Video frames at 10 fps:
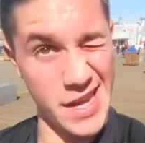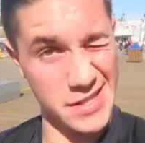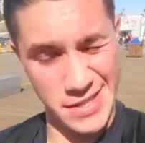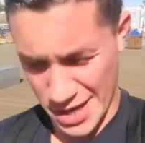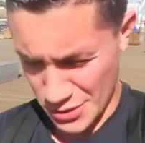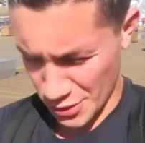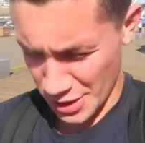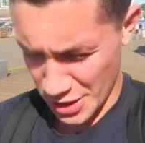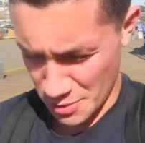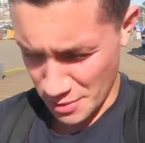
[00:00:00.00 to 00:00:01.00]
and a Scyther
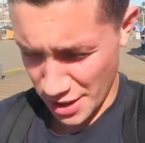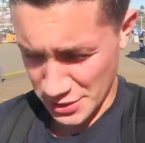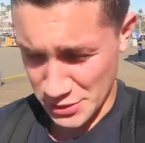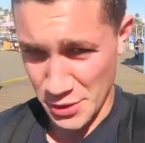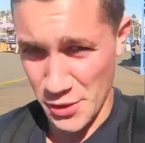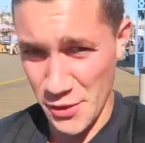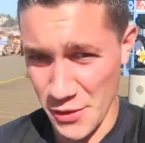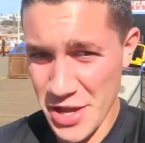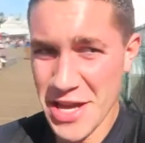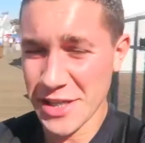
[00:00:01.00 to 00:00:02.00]
on the nearby, so
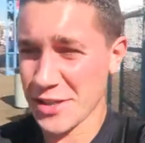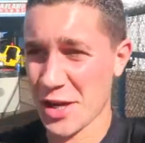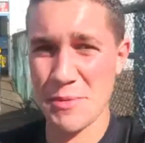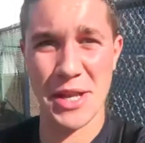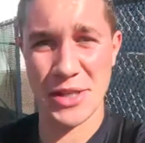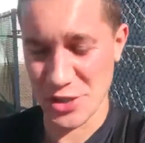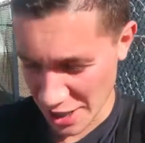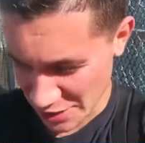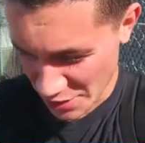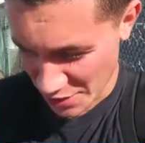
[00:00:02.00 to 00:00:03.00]
talk about a
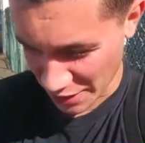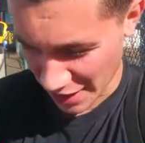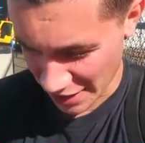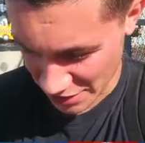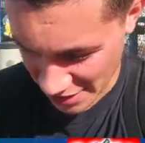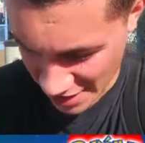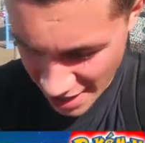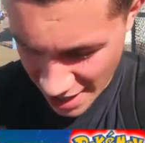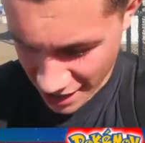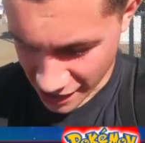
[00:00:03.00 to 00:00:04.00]
Gen 2 collection.
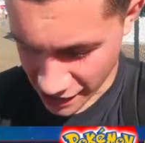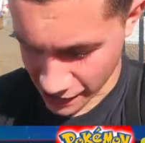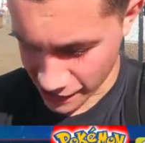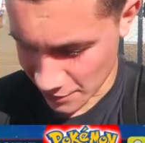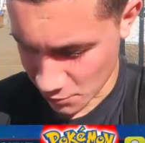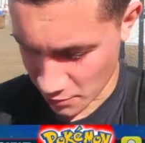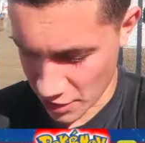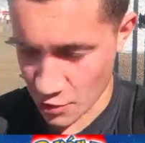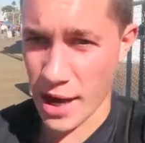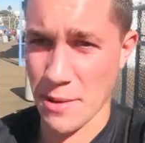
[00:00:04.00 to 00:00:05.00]
So we're
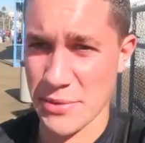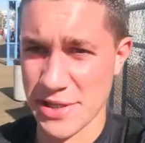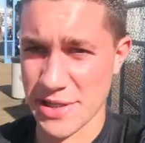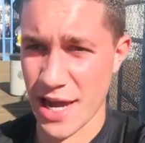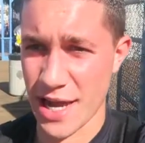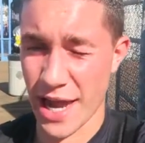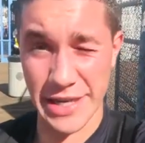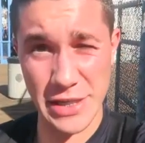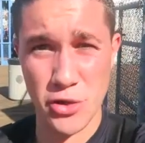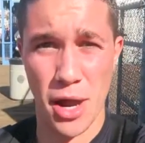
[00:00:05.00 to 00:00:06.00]
gonna grab this guy.
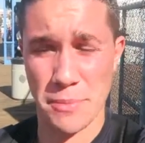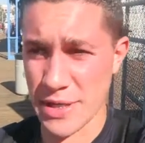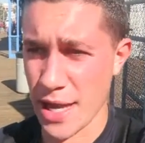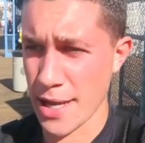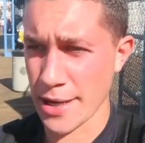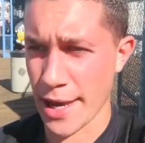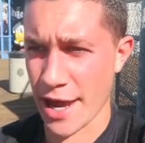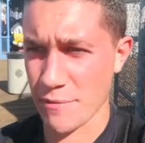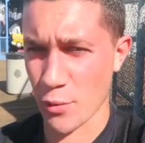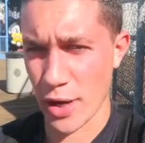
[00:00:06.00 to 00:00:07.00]
I did drop the egg
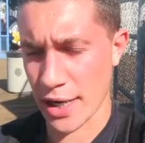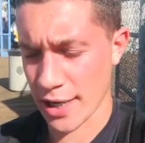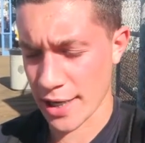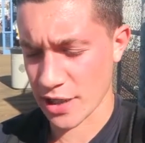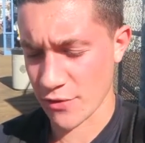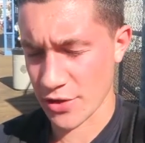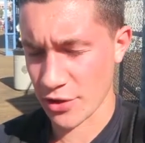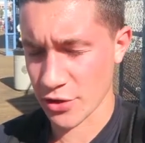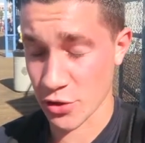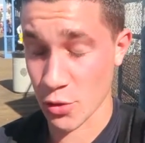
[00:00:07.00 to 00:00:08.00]
and I've been waiting to catch
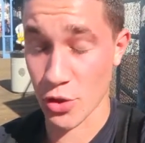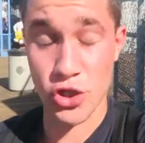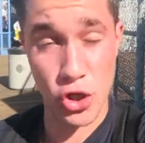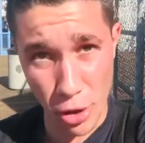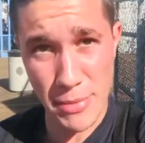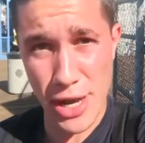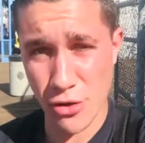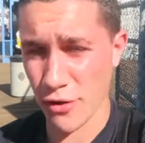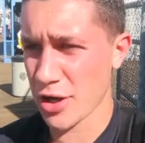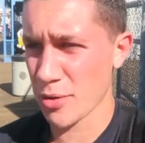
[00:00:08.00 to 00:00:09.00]
everything. There's also a
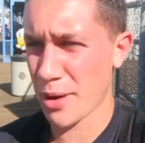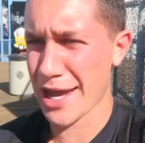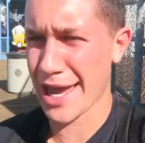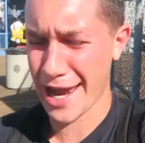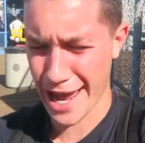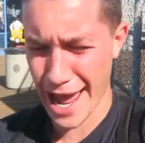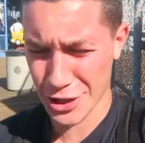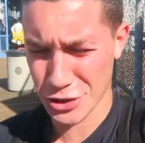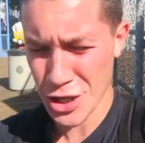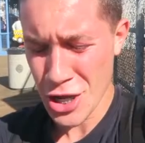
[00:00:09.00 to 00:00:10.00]
Charmander on the nearby, and I
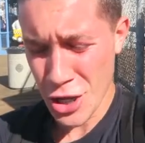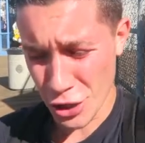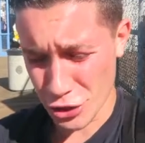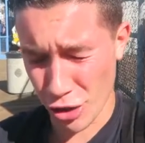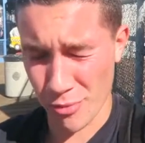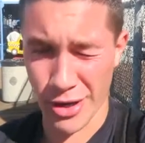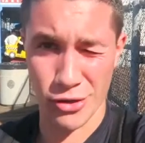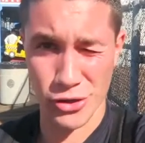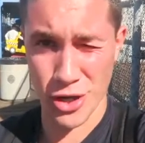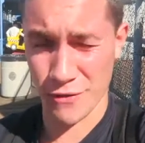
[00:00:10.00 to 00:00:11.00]
hatched a
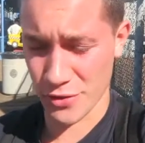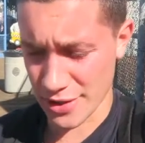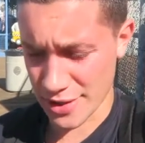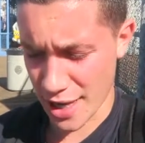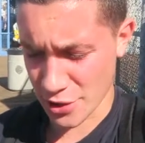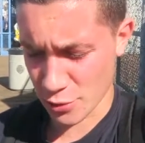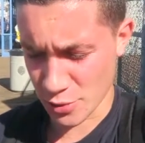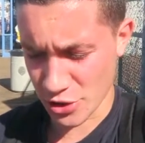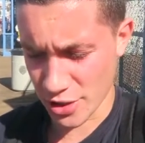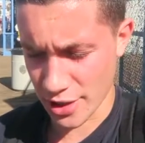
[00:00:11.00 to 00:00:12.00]
Charmander. I'll show you after this catch,
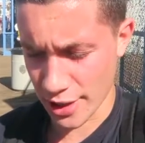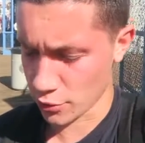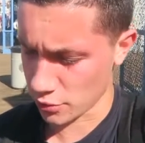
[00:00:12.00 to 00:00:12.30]
which we should get.